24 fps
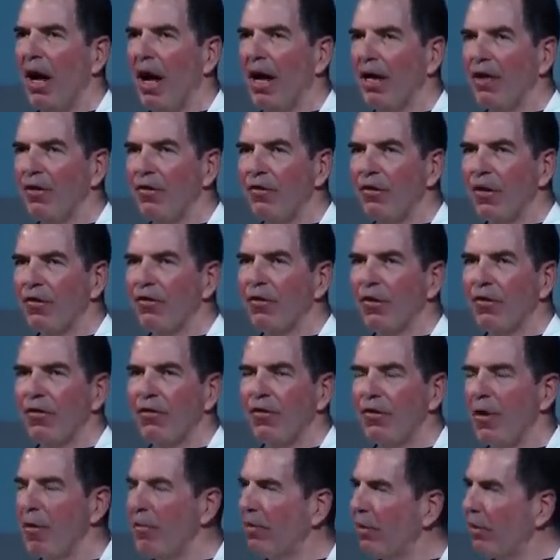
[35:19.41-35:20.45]
And it's just a
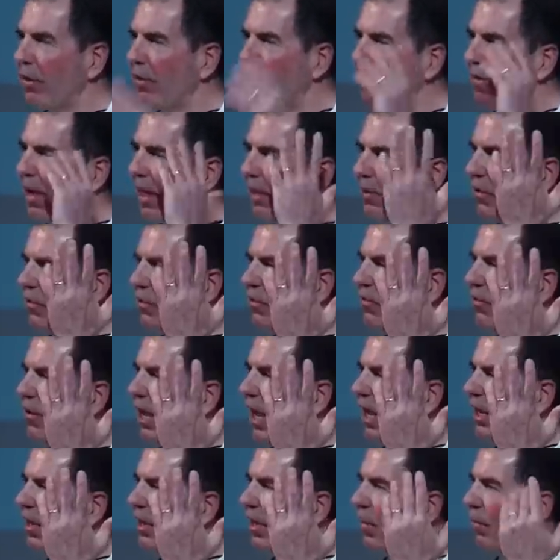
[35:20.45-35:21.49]
simple mental
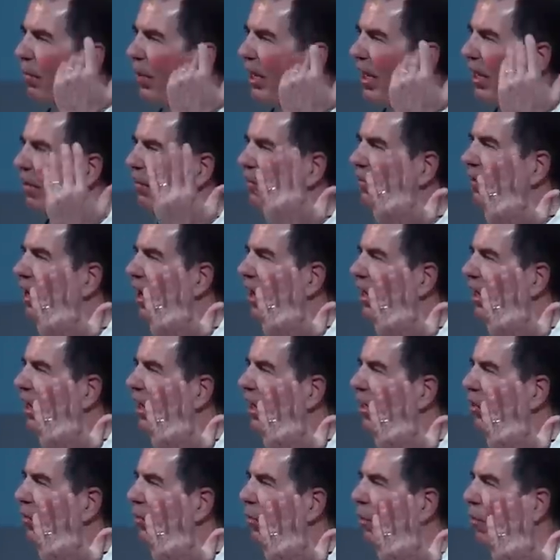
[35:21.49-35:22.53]
state that we get stuck
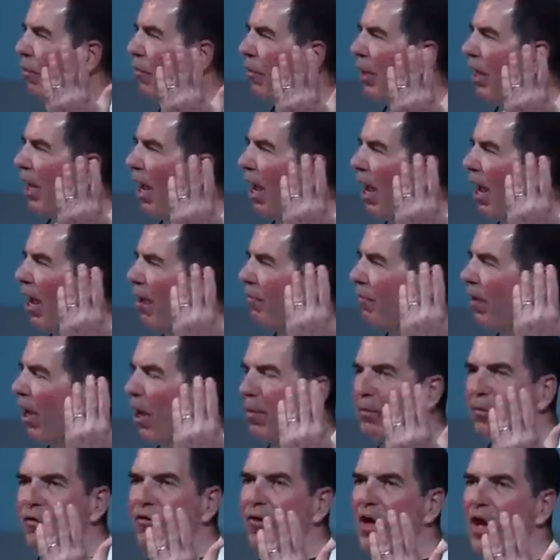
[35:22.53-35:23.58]
in when we have
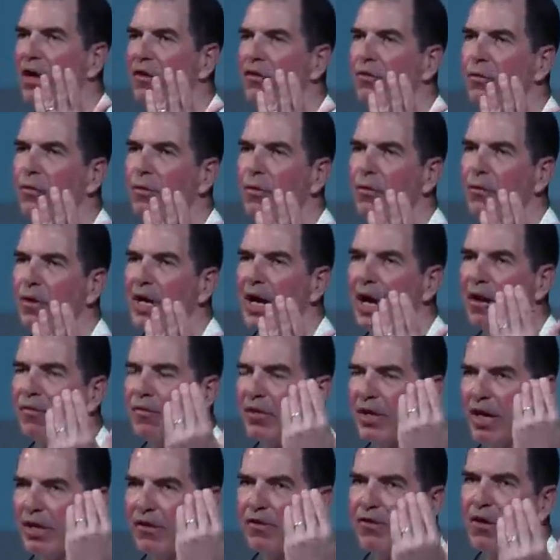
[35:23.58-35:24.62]
upsets, when we
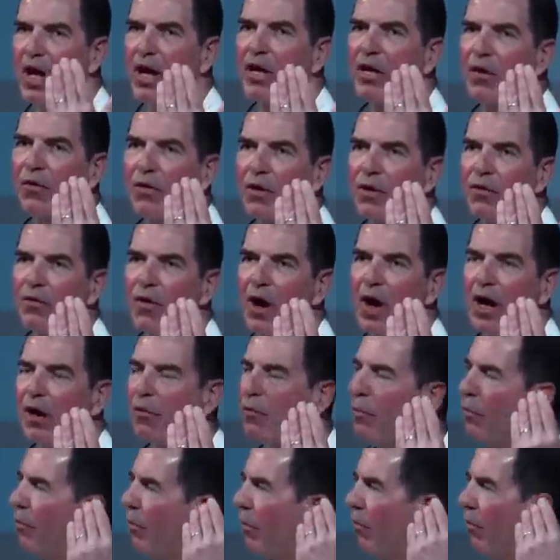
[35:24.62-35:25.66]
have things not going
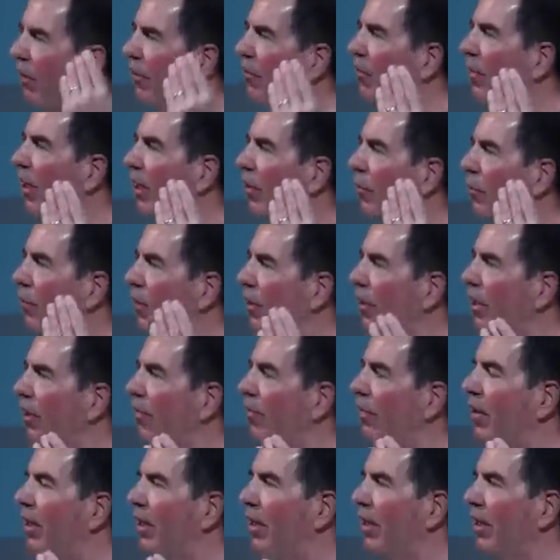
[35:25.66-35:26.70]
right, when we wish things were
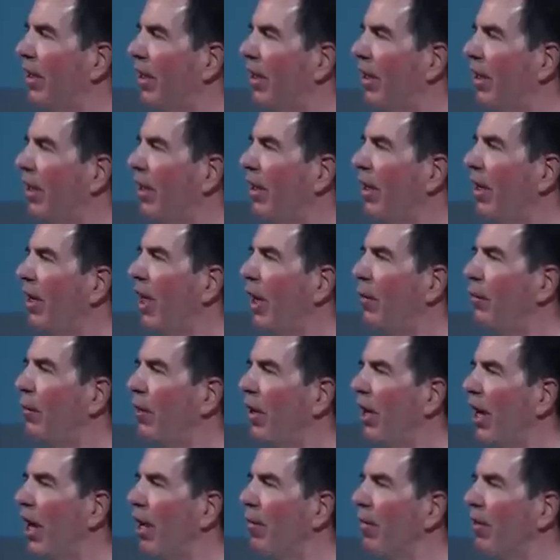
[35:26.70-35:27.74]
different and
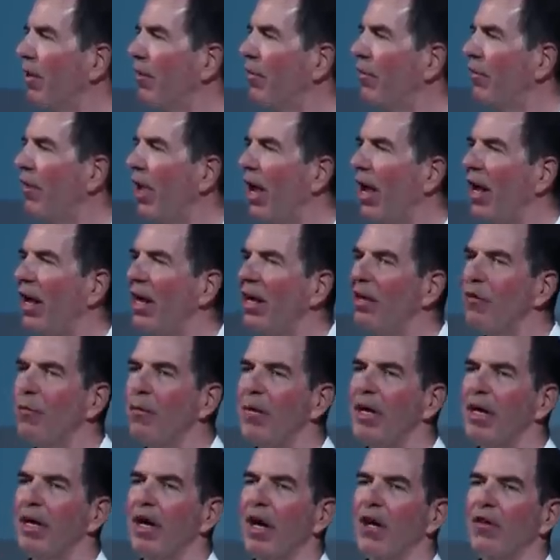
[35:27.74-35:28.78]
we're able to say it's
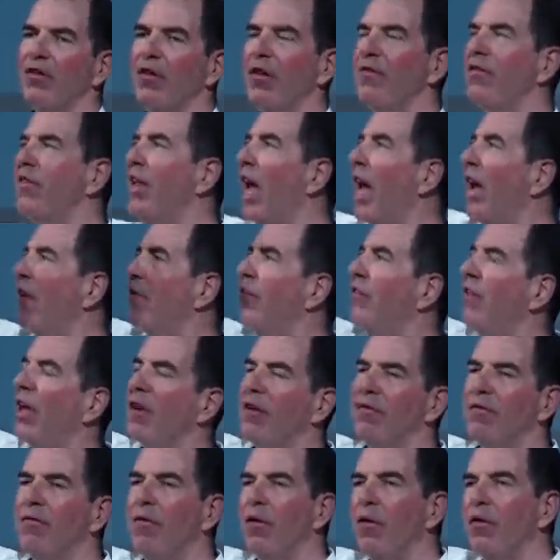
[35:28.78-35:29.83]
because of that
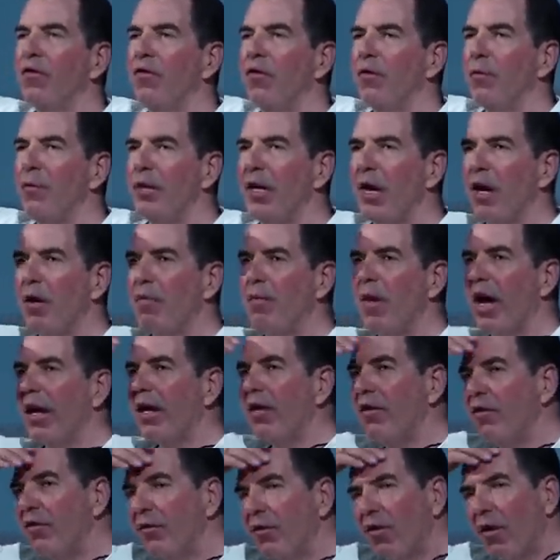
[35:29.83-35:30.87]
set of forces beyond my
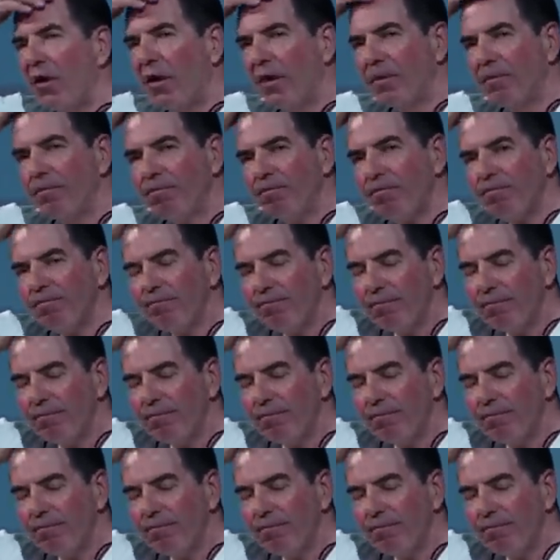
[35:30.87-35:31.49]
control.